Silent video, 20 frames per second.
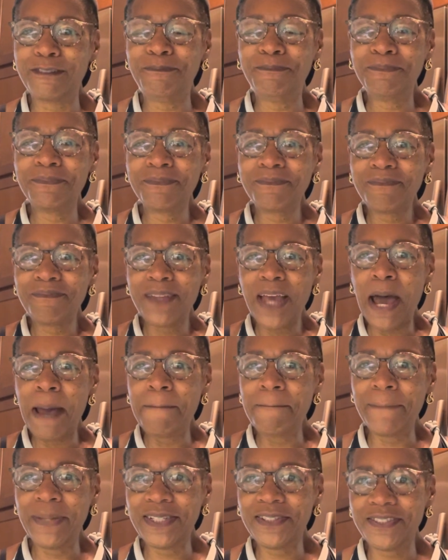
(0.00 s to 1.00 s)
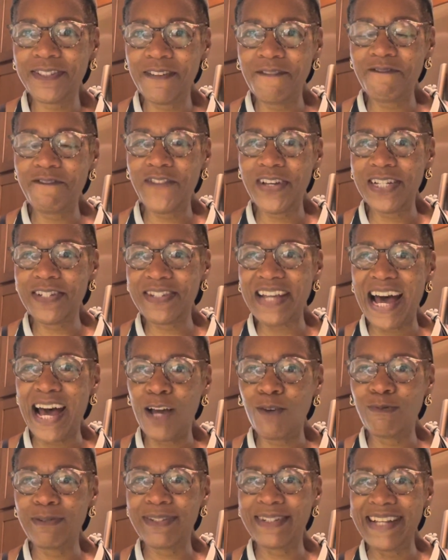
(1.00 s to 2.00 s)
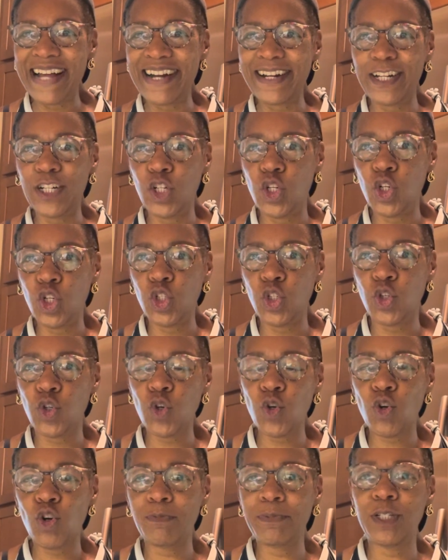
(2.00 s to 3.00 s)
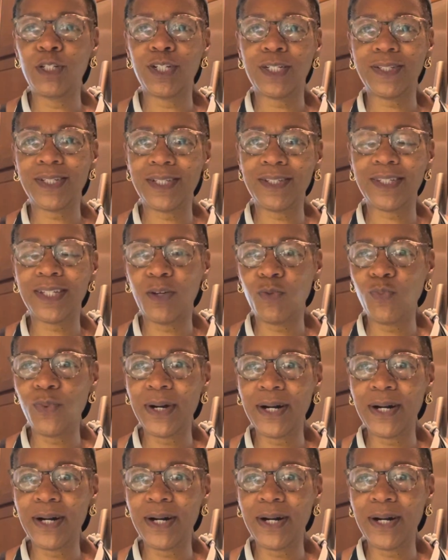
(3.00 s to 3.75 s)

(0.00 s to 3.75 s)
I must confess I was not a good girl because I said, well,